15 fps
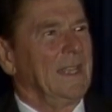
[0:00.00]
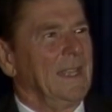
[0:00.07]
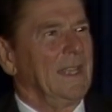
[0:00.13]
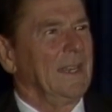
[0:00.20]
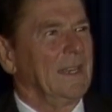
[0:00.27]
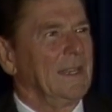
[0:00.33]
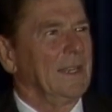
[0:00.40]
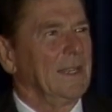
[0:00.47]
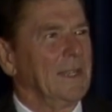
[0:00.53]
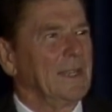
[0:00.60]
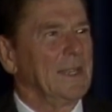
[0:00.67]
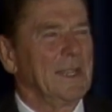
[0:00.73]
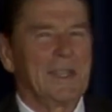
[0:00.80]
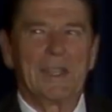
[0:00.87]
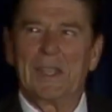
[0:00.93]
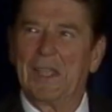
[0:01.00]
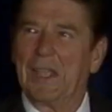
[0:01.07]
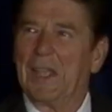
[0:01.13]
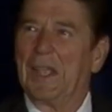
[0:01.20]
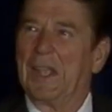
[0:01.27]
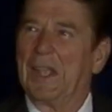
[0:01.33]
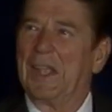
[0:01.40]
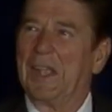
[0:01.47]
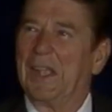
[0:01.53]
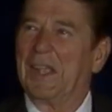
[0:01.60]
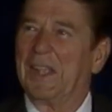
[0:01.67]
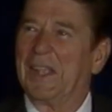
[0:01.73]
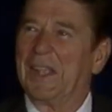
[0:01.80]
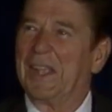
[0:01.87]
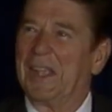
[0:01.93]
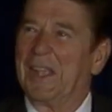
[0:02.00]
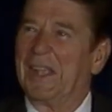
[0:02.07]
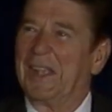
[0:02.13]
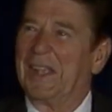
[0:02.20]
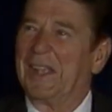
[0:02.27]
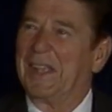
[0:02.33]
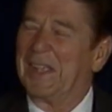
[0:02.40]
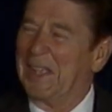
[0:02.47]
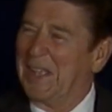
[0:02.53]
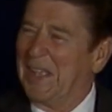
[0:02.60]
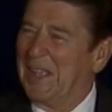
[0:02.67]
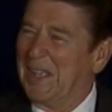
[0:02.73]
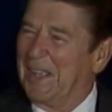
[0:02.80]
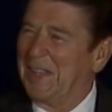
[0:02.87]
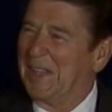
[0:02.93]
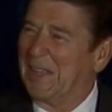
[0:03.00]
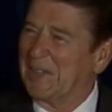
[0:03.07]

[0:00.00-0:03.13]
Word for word: And uh, uh,